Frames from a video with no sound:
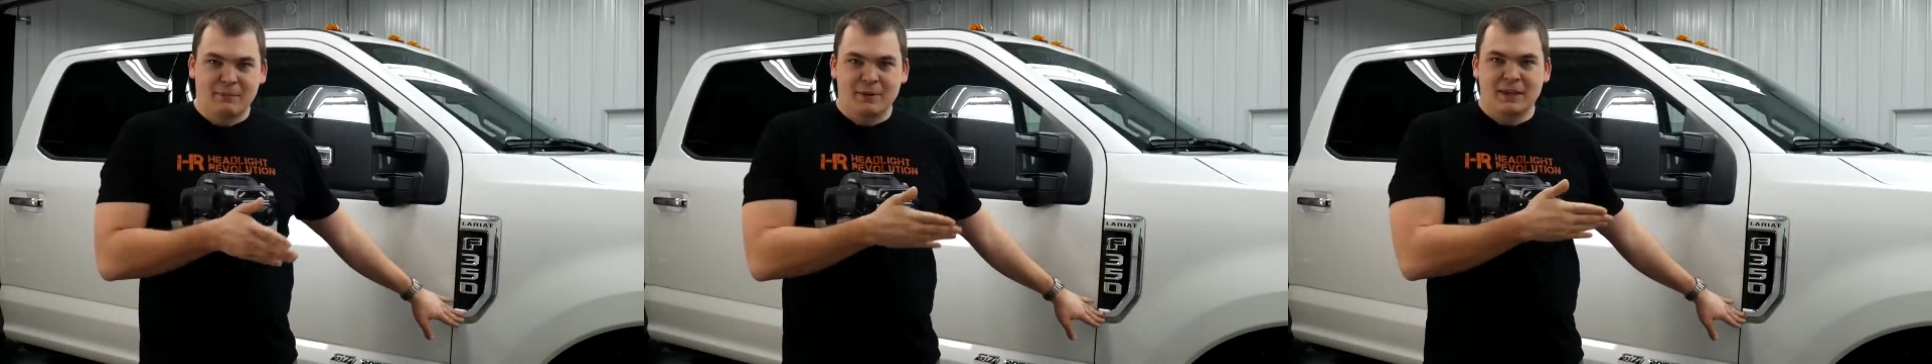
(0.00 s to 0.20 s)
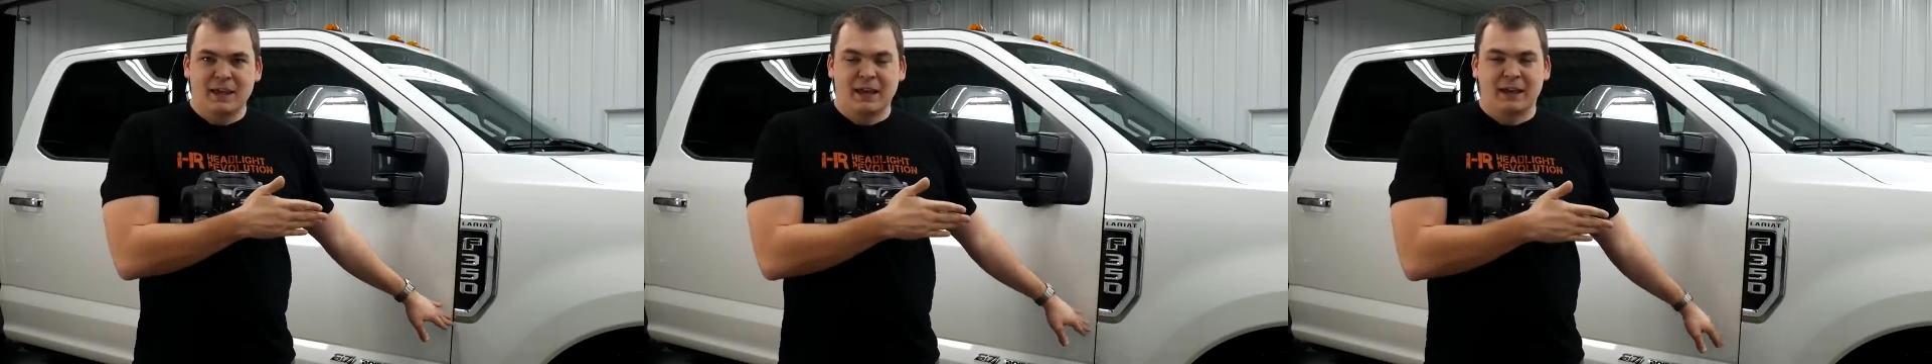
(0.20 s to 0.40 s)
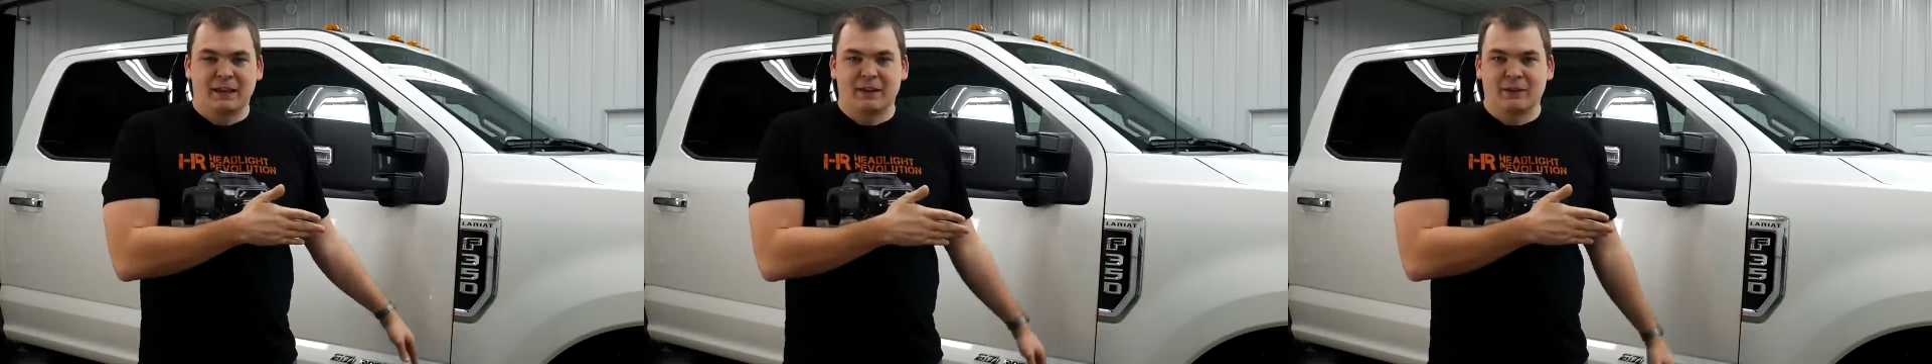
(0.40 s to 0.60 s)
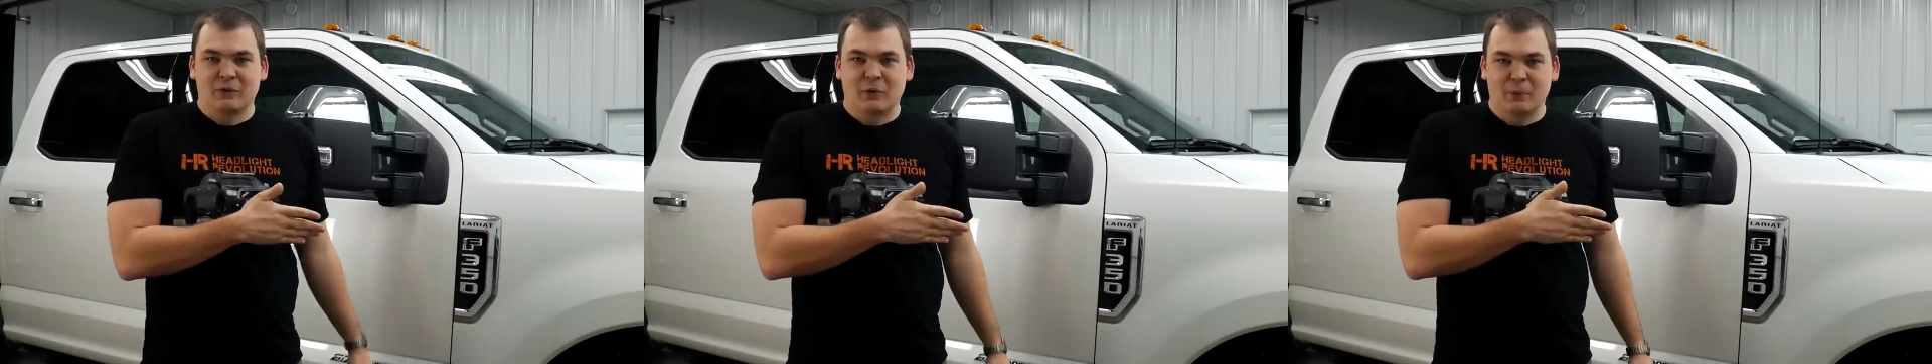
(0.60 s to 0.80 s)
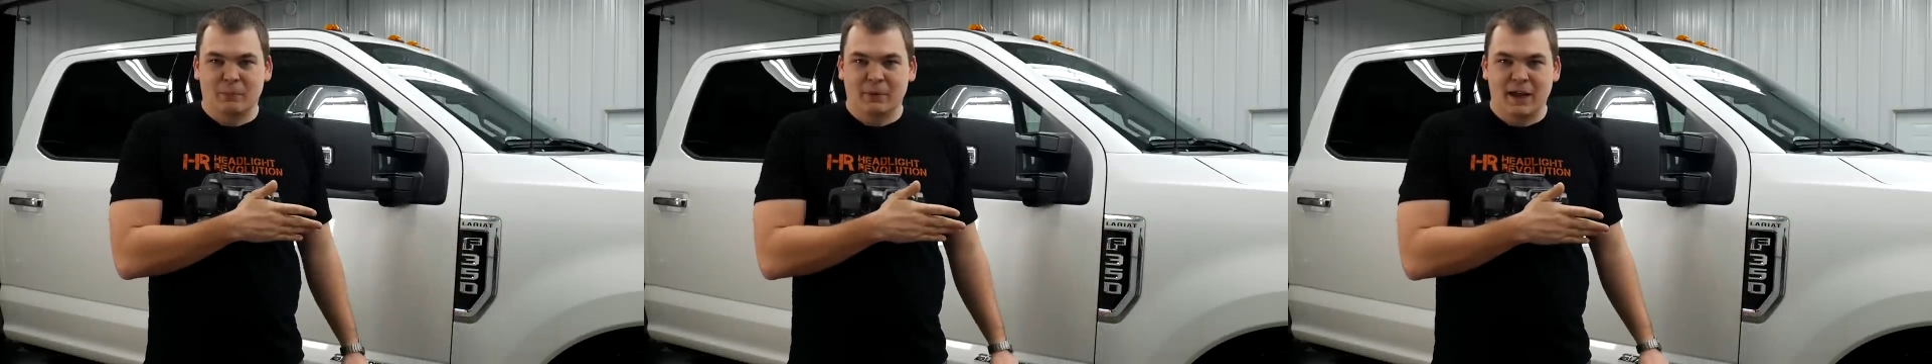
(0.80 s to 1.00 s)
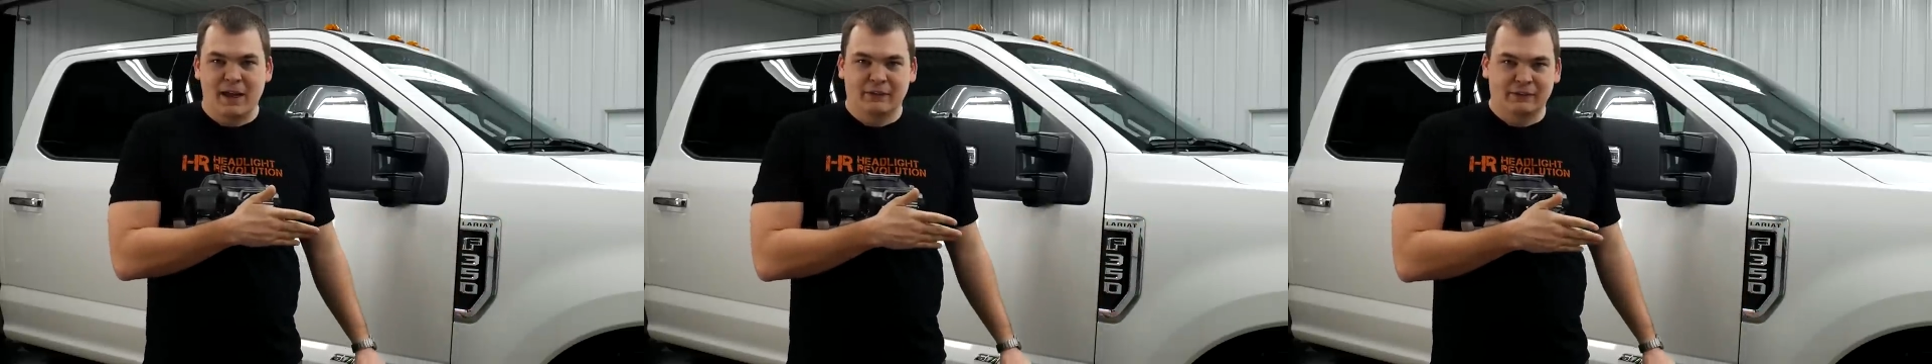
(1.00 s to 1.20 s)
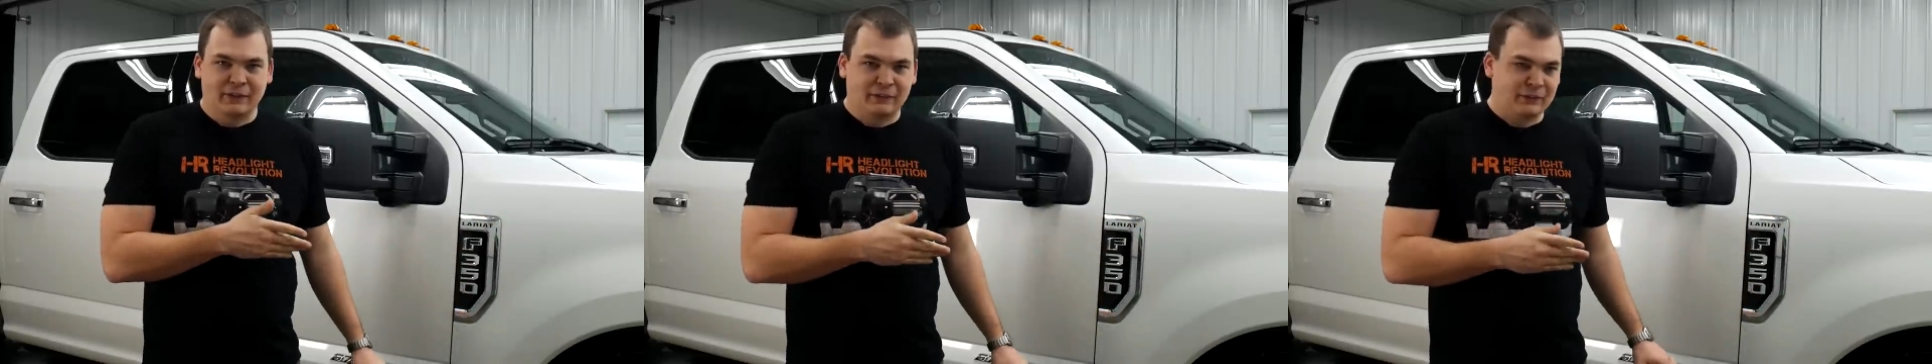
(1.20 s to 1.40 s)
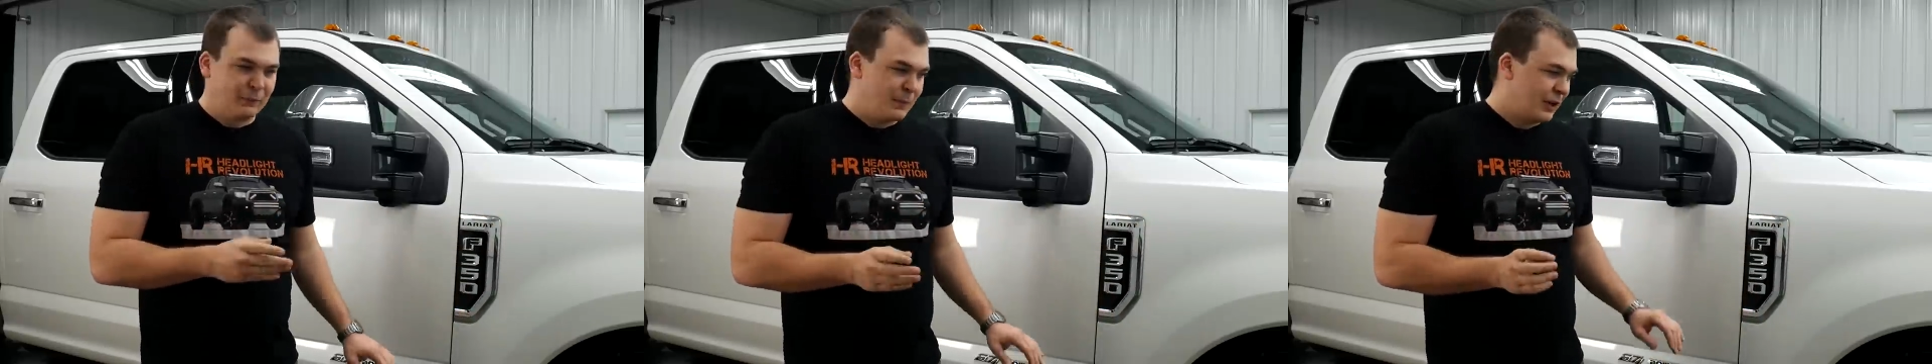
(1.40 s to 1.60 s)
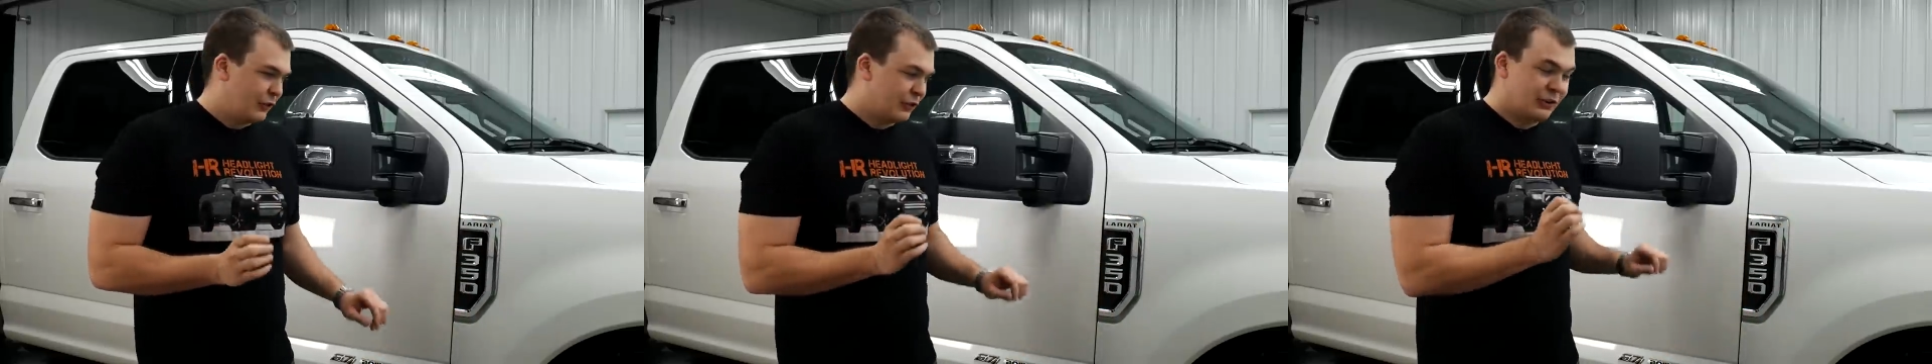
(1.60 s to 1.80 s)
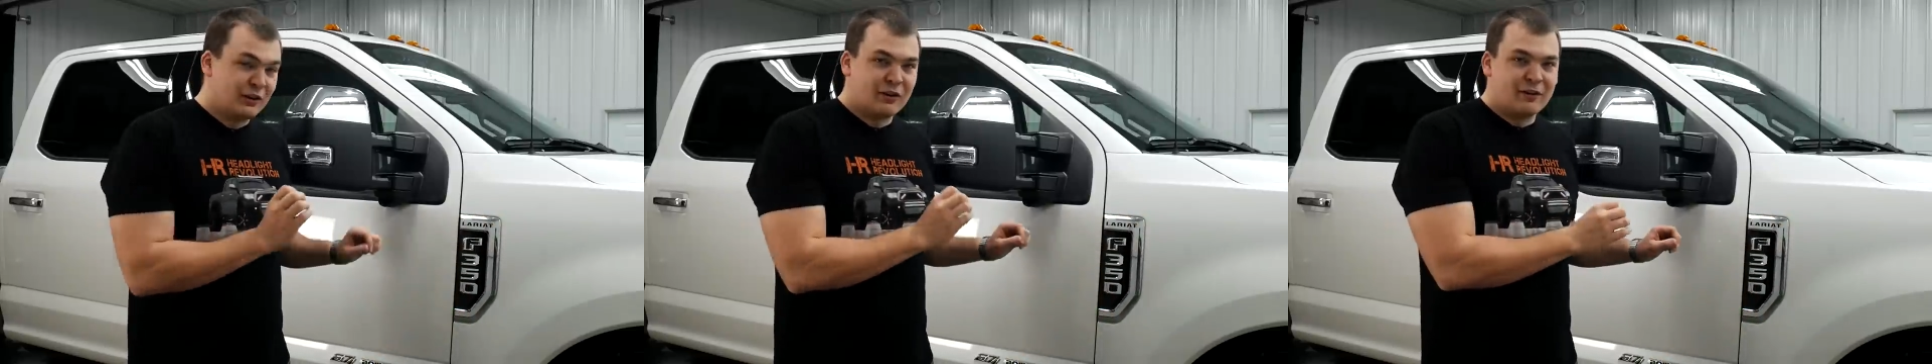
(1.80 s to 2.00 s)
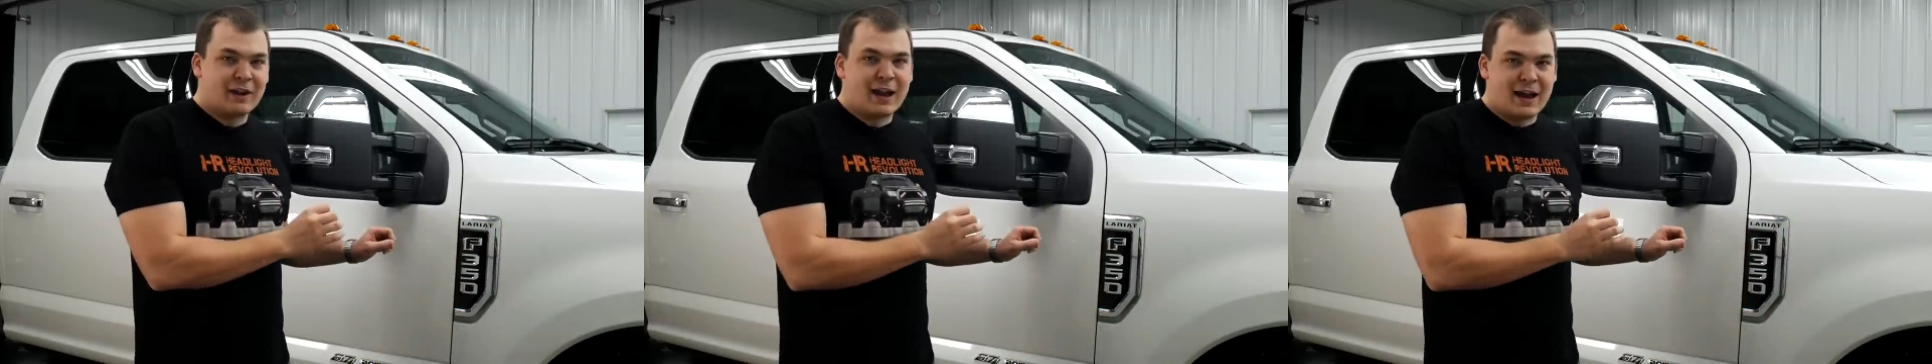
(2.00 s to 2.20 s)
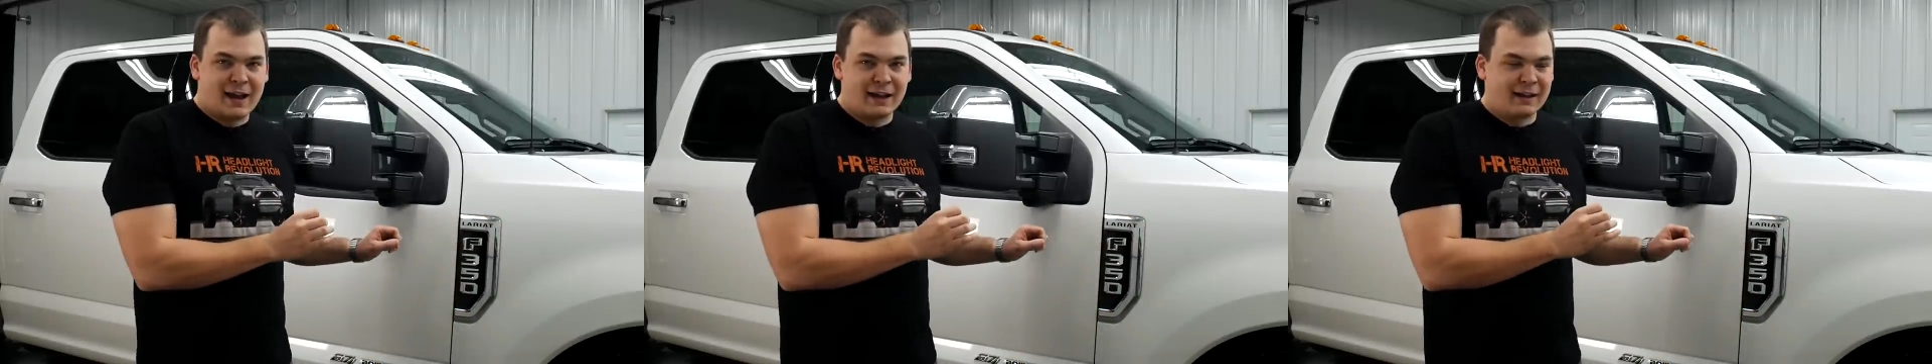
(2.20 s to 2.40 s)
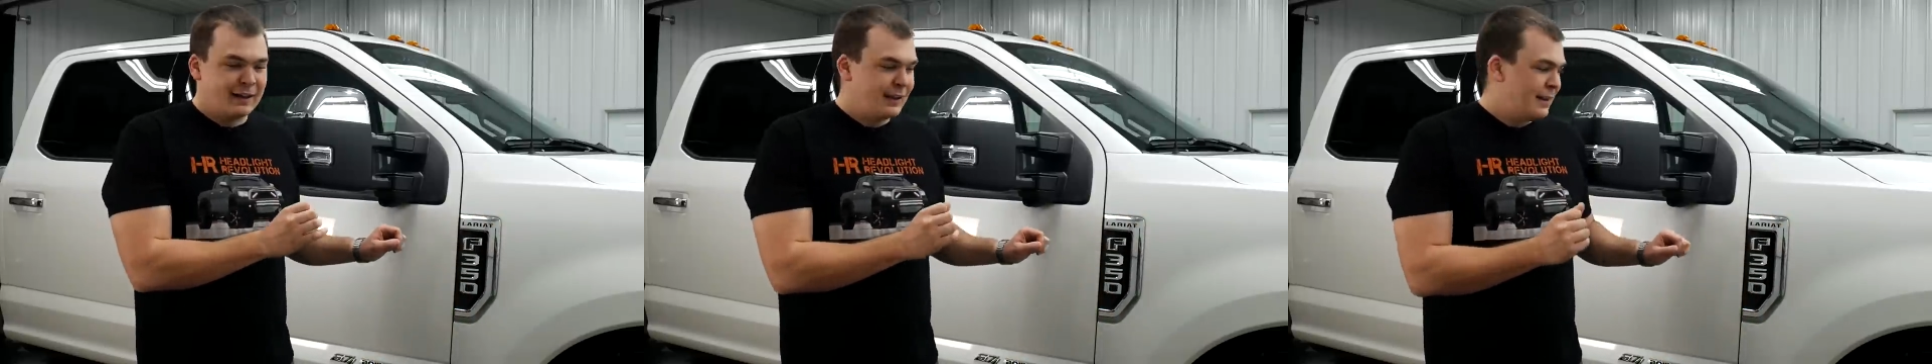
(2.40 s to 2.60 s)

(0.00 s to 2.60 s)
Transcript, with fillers: to be yanking on cold plastic, so make sure you're not.